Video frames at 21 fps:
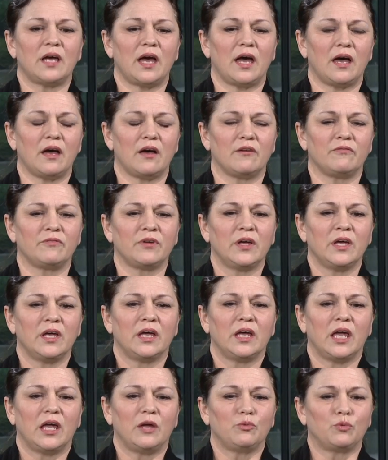have
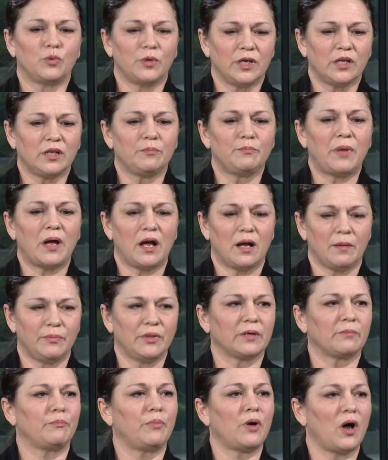a real
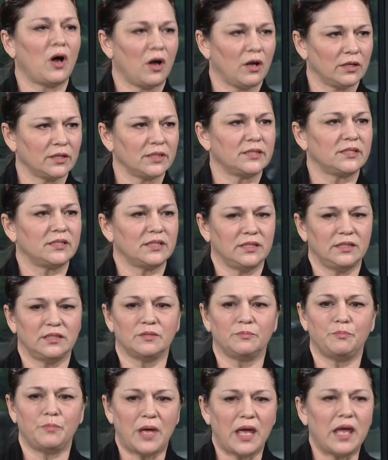public policy
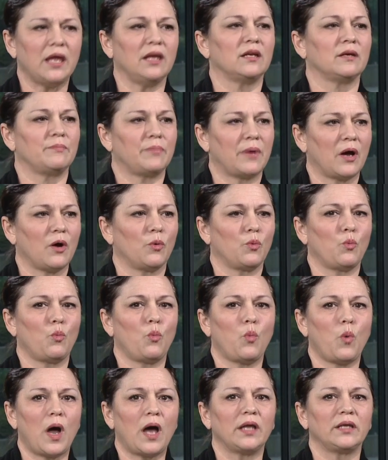debate about
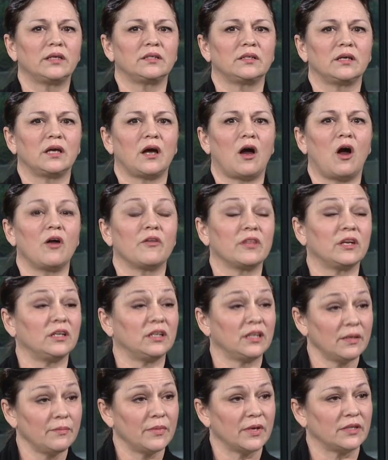what are the
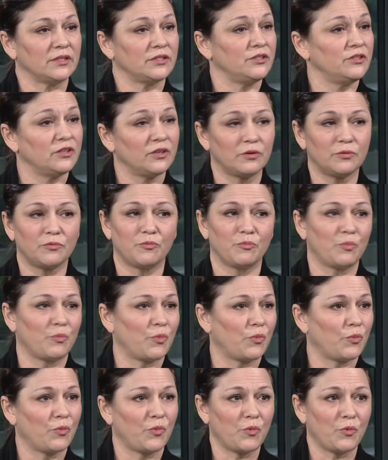limits. You know,
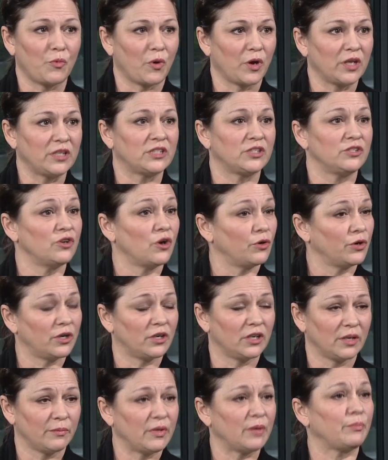it's know
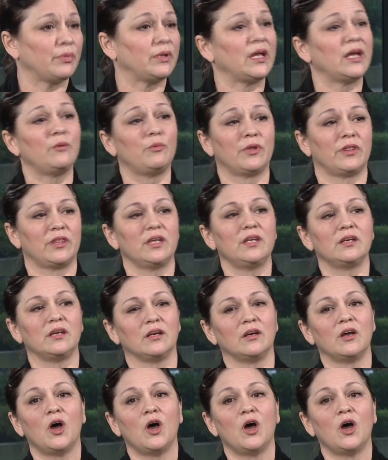your limit, play within it.